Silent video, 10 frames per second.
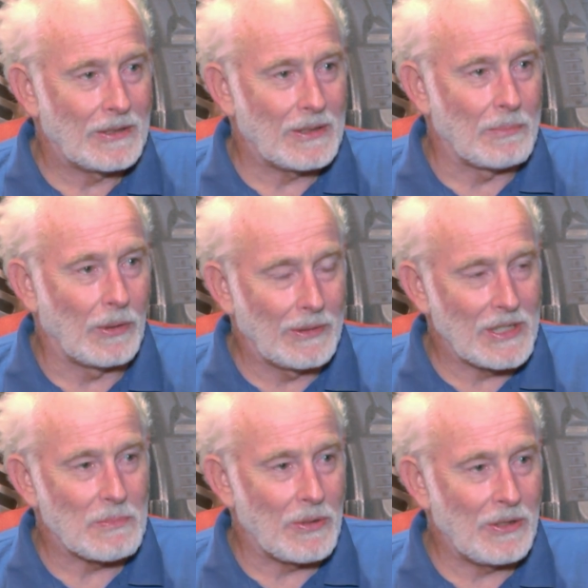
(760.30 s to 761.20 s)
The
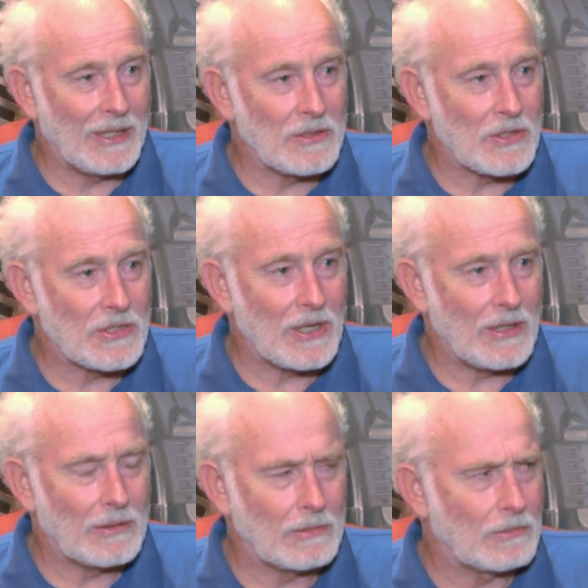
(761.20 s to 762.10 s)
building's burning, as you
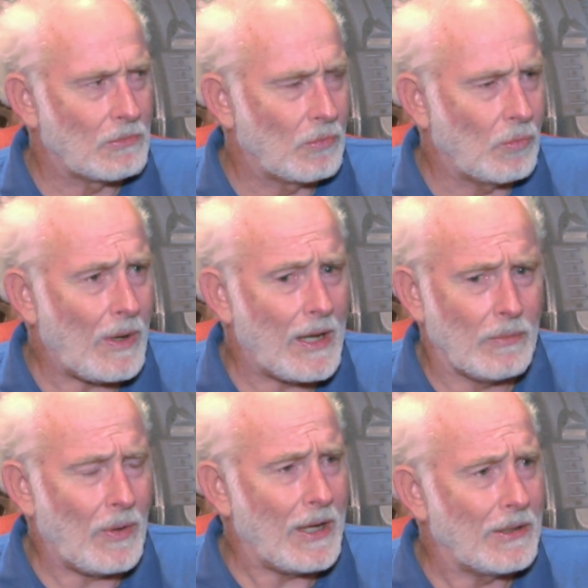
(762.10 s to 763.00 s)
say. Why?